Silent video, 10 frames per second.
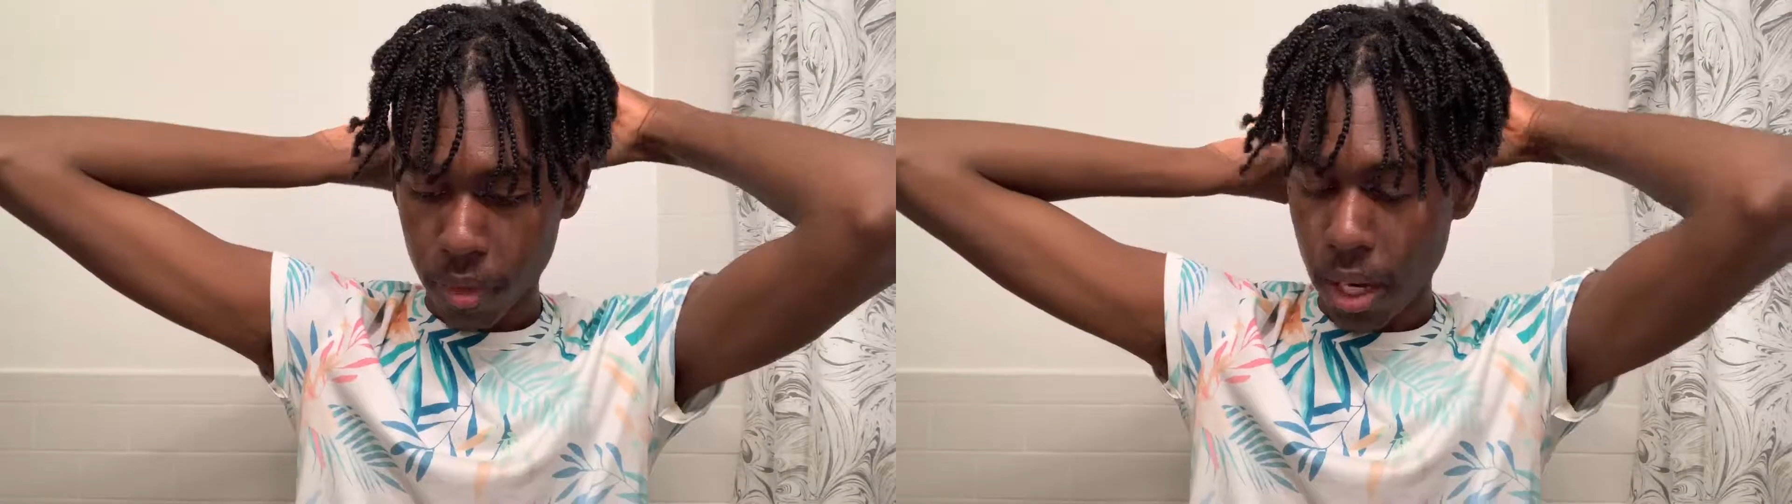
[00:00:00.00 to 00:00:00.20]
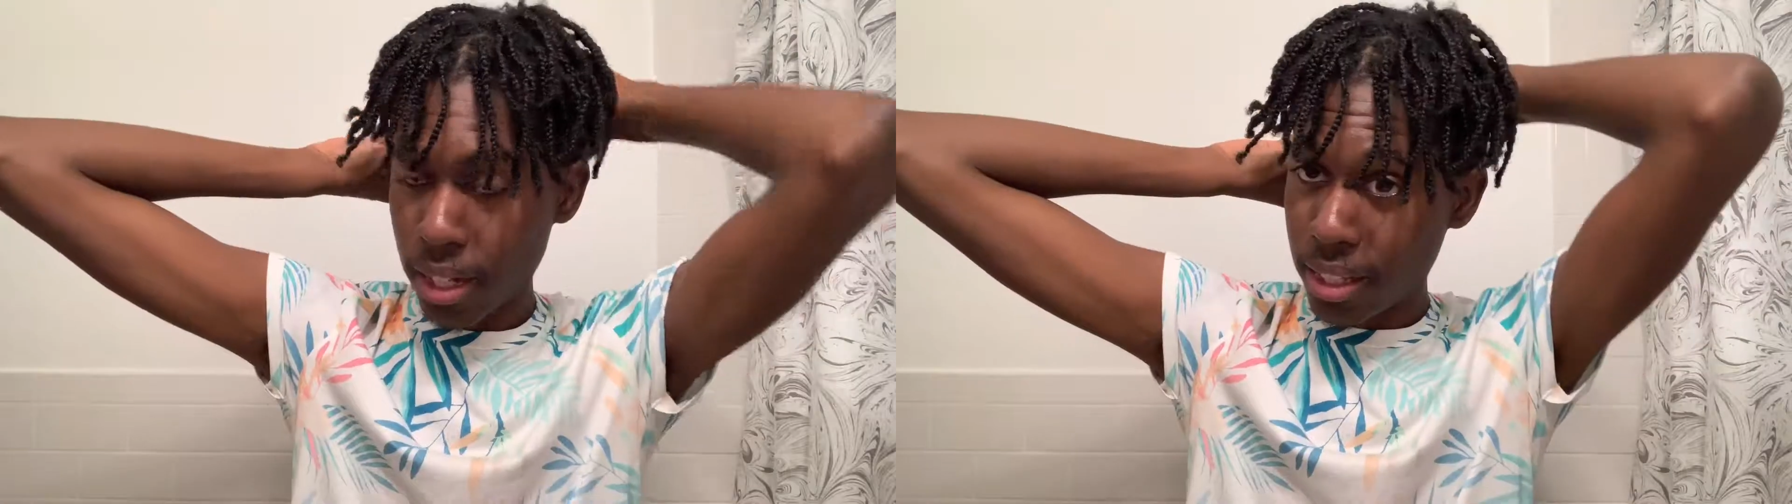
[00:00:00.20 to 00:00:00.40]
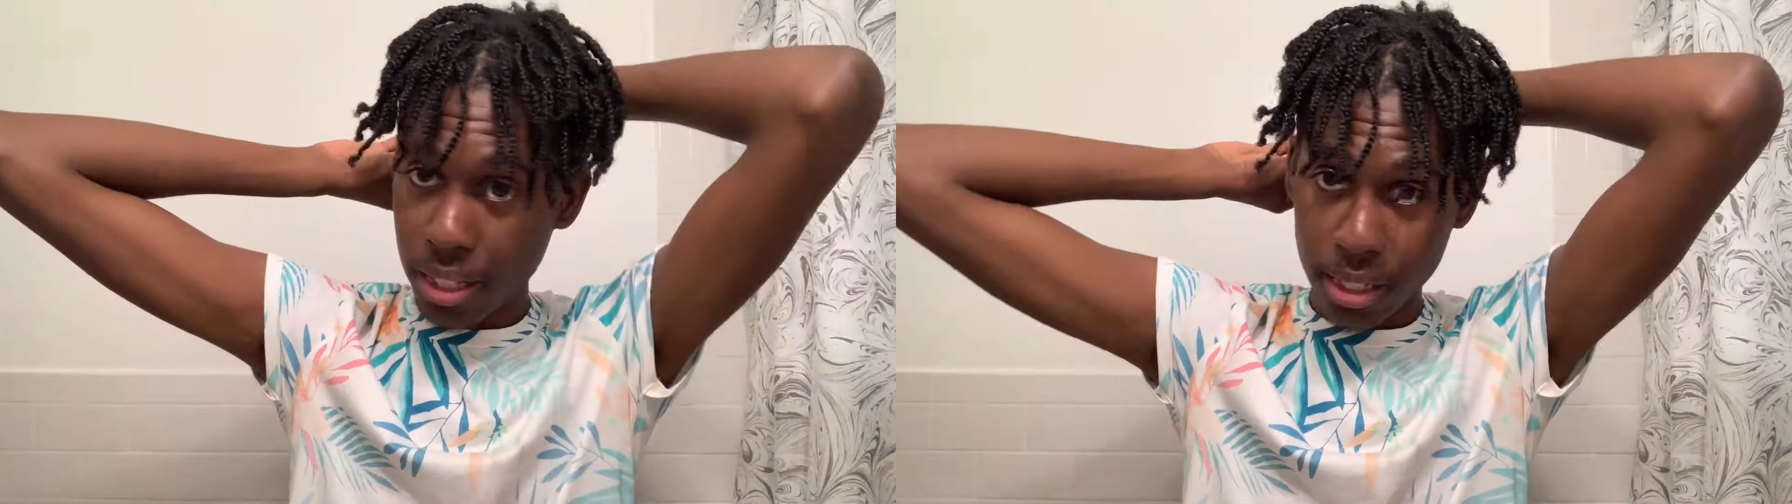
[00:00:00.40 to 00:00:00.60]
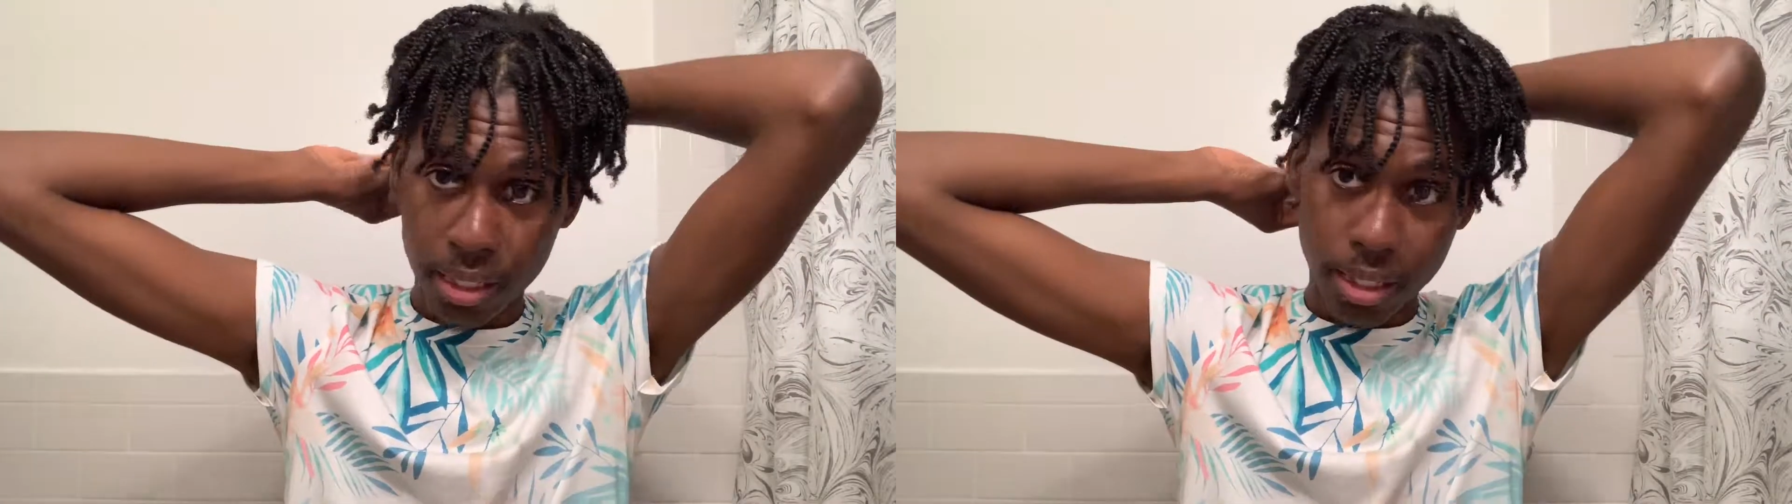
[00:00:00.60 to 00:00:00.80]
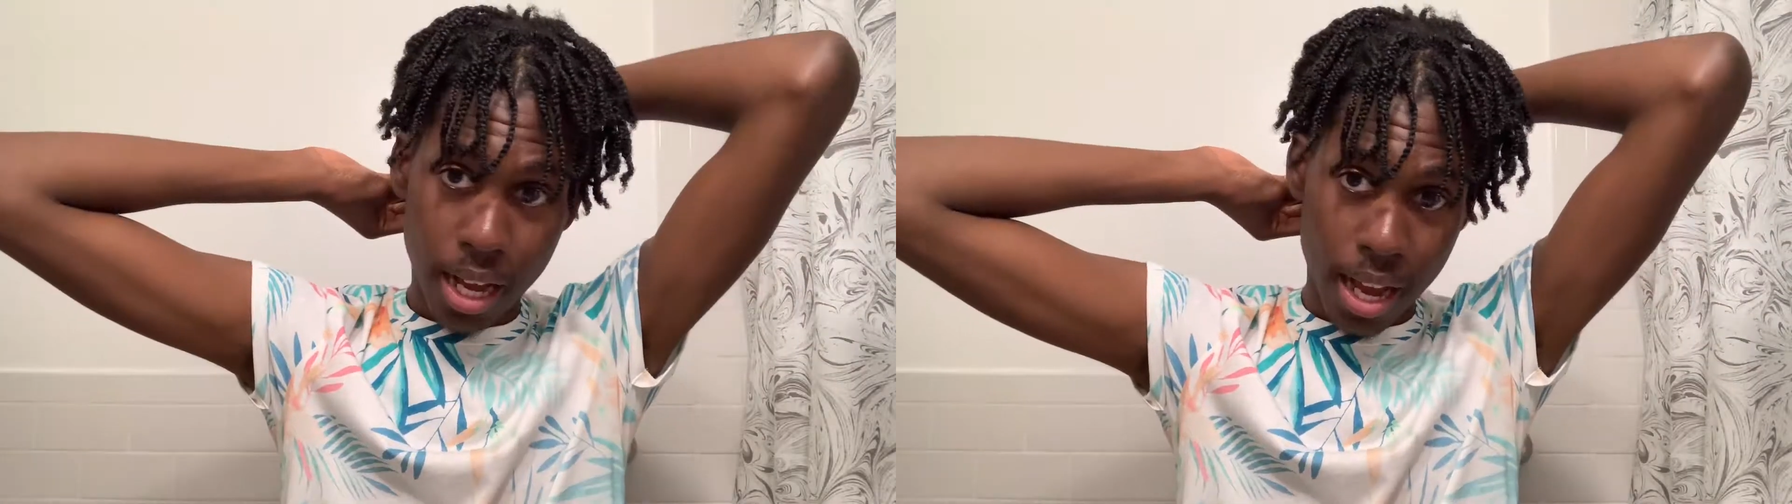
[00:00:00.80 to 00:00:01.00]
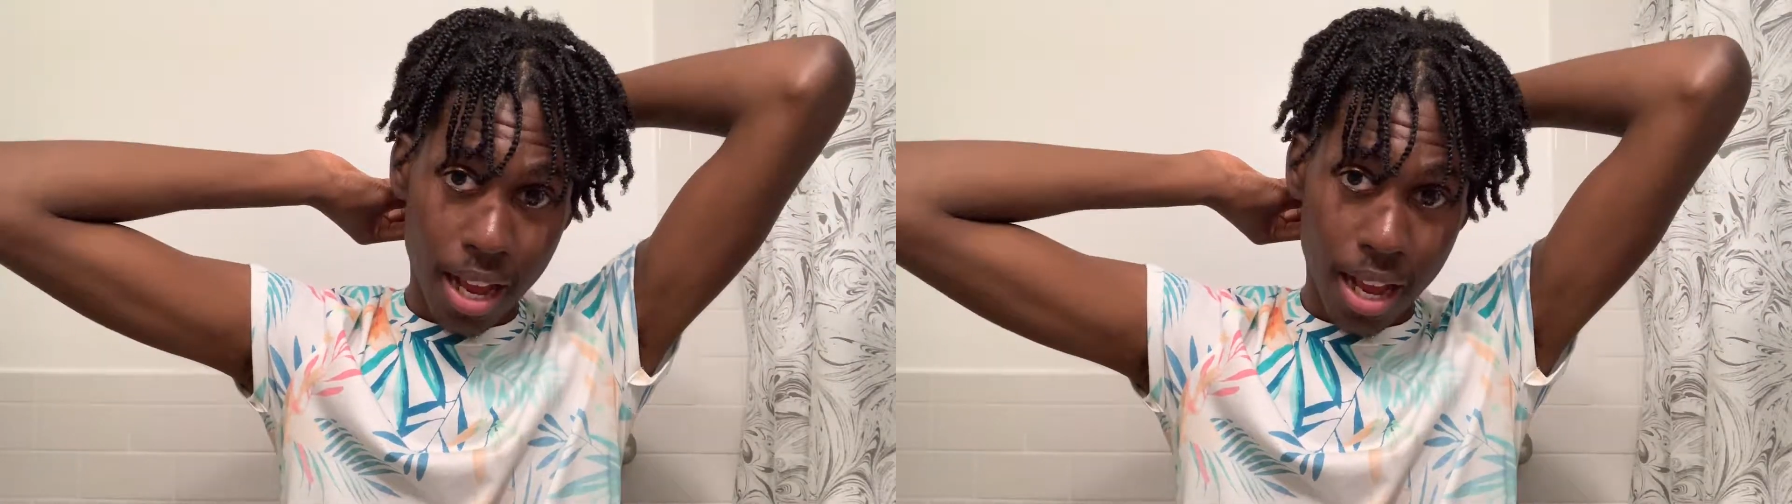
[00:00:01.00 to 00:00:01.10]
Like this, I